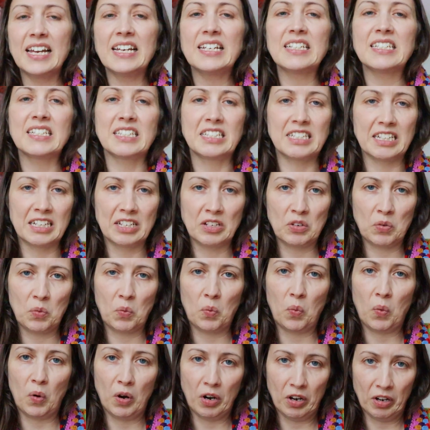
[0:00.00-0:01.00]
it
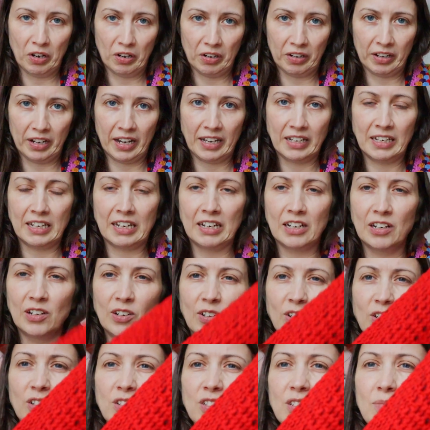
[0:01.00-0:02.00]
didn't work, and it
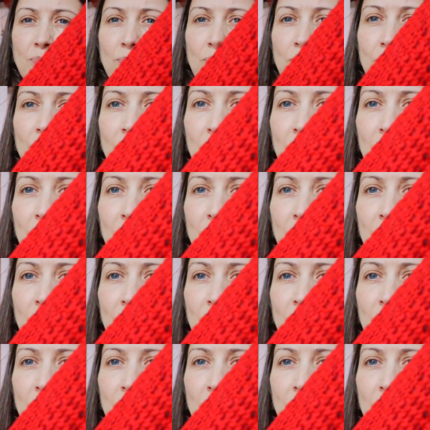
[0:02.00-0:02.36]
looks